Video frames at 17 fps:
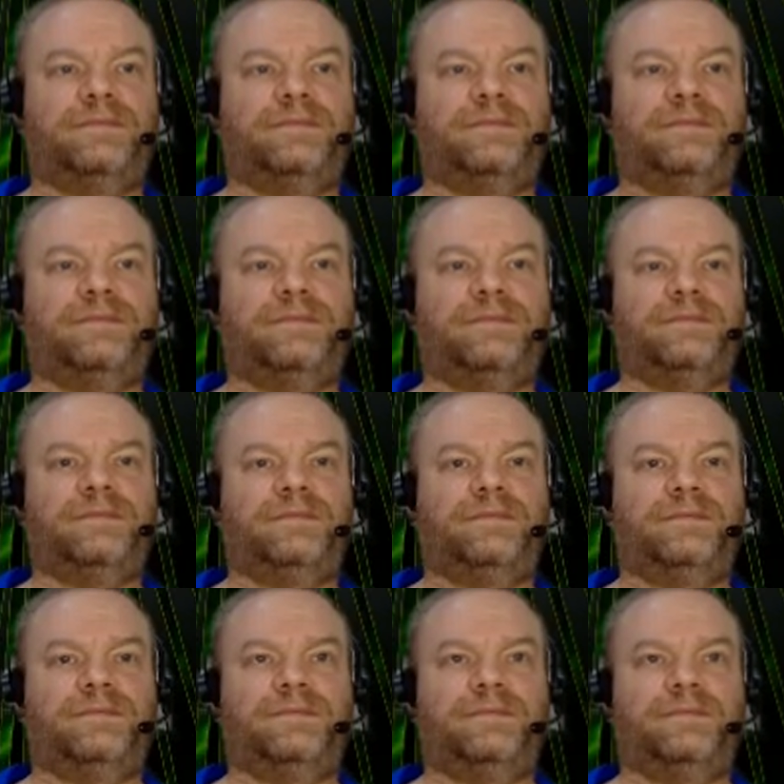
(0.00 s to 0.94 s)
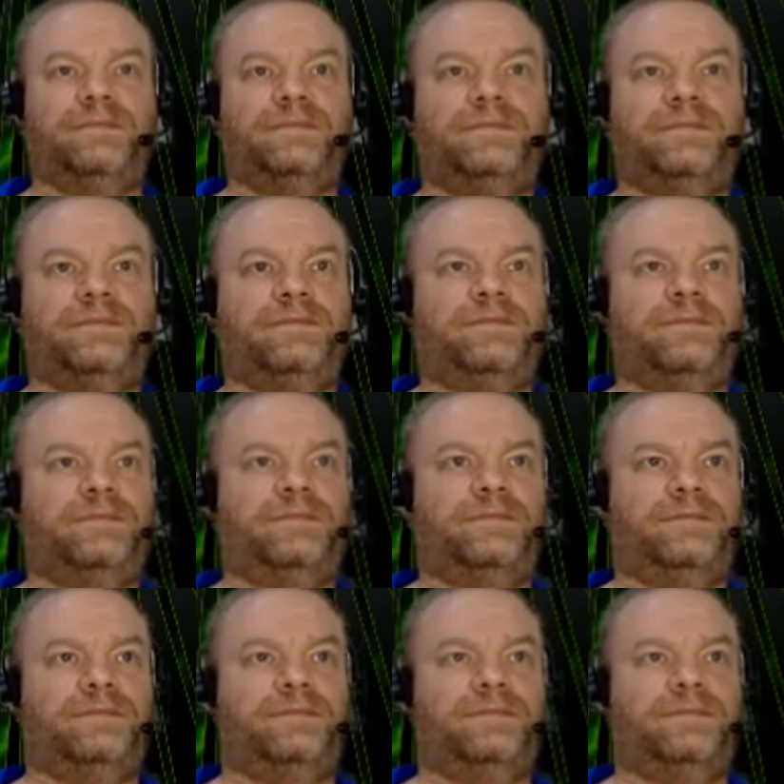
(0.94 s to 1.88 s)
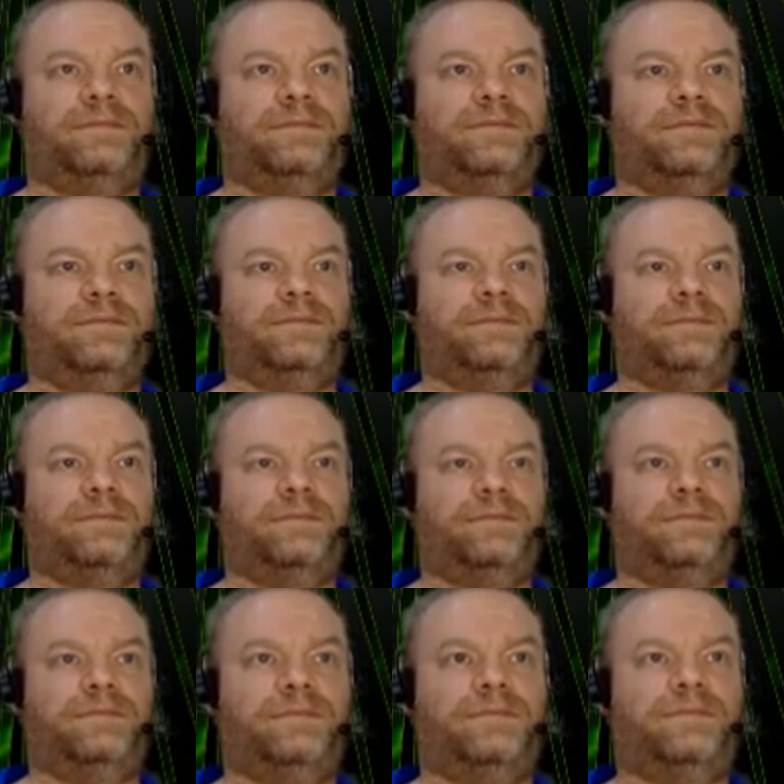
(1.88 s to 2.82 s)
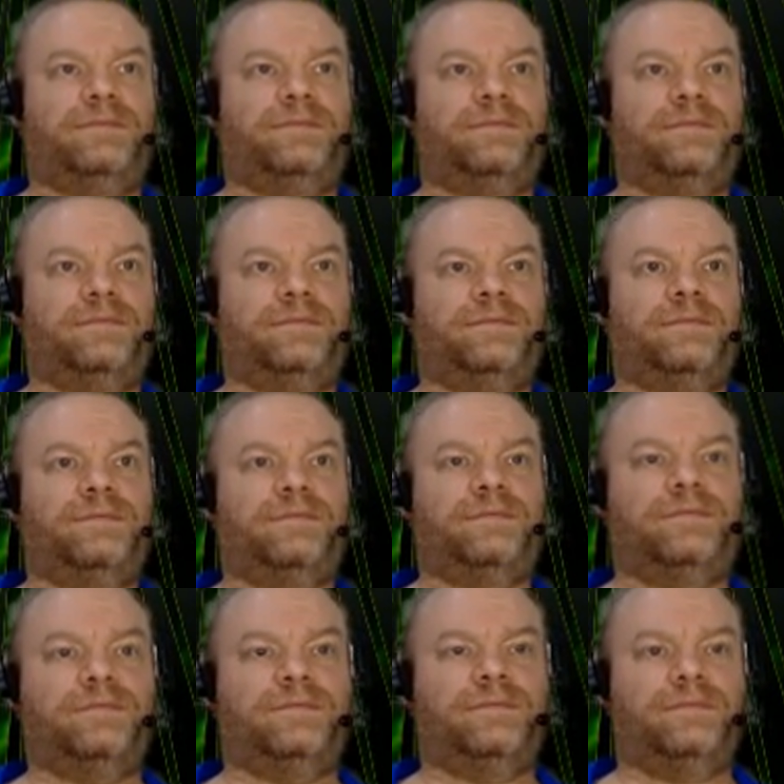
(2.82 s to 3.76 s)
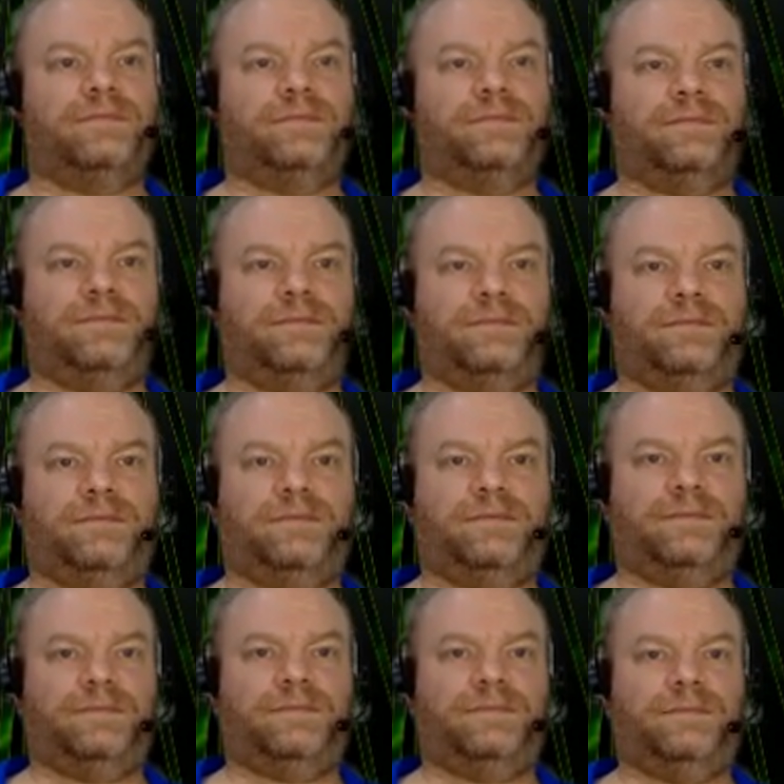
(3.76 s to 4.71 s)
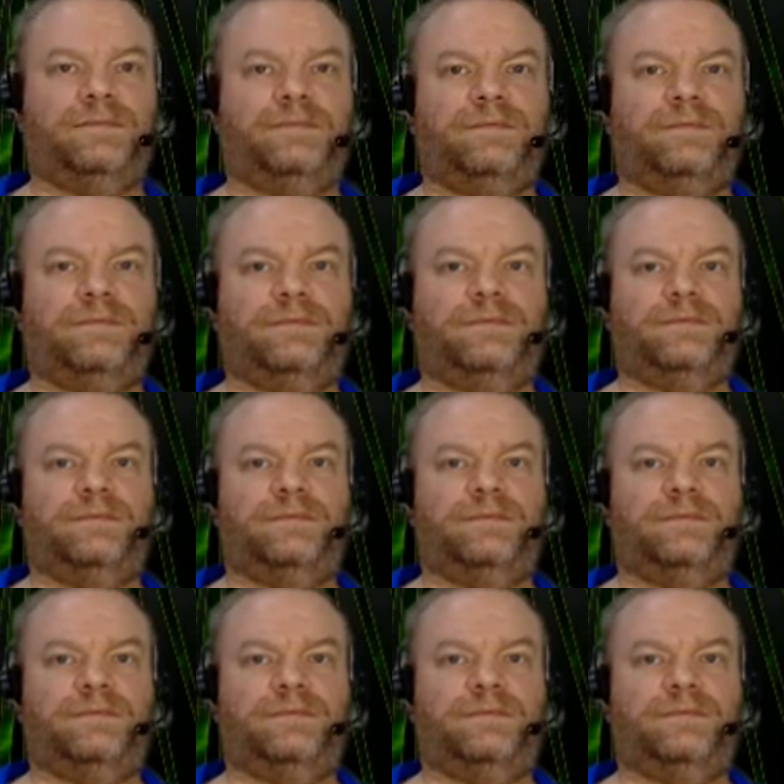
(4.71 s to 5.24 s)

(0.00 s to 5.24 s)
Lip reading: No words are spoken by the person on screen.